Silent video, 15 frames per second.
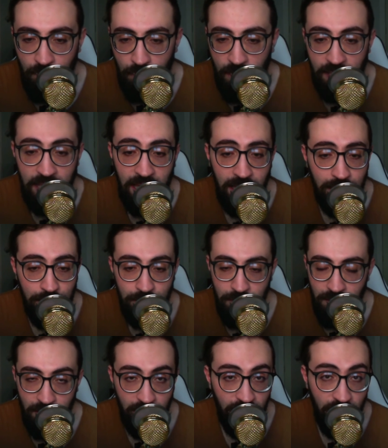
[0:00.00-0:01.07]
again,
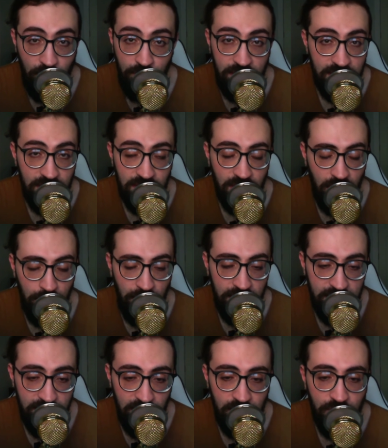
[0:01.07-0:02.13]
fundraise this all
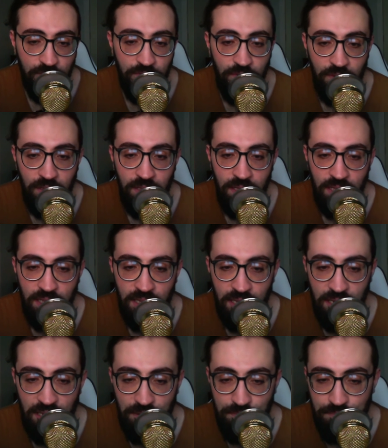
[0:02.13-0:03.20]
myself.
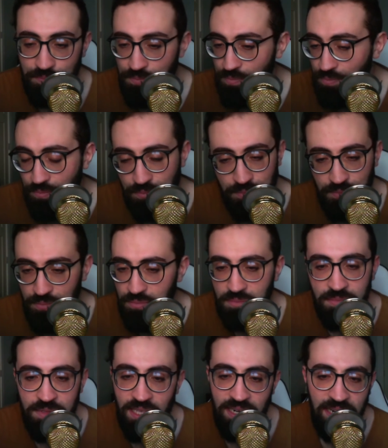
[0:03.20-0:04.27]
Um,
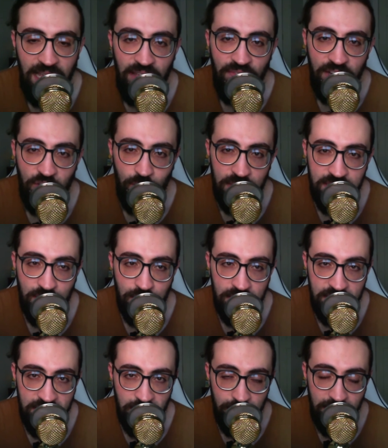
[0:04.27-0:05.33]
didn't have anyone to
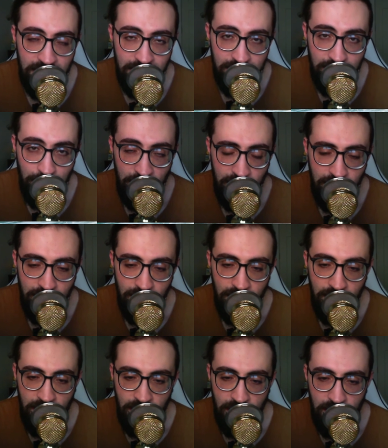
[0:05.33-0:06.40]
really donate to me.
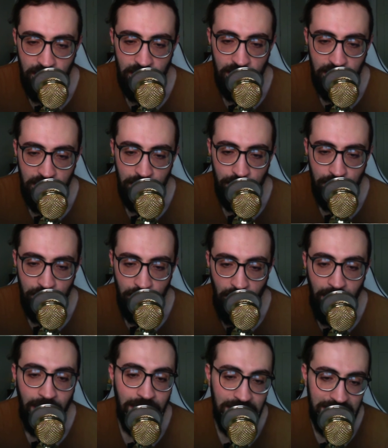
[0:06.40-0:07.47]
Um,
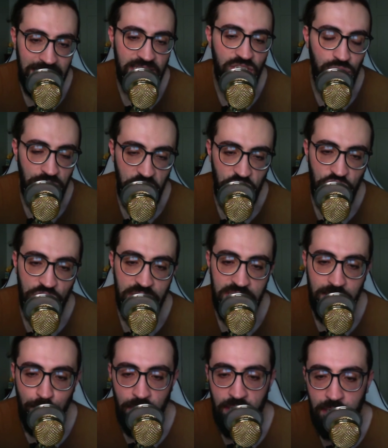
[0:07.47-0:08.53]
I, I, did get donations,
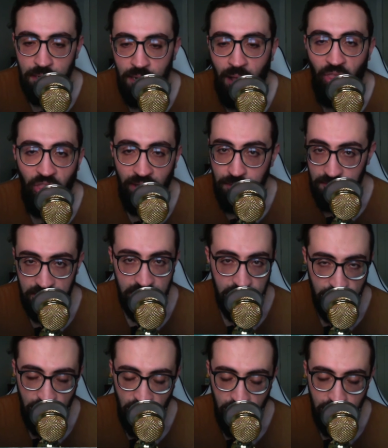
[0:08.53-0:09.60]
but not thousands
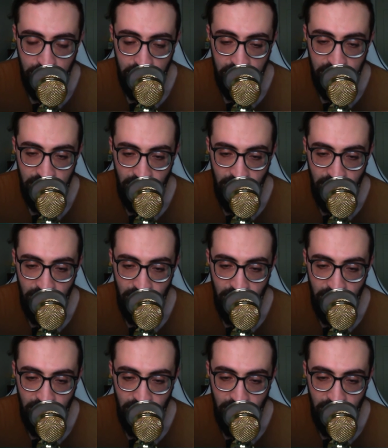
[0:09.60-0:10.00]
of dollars.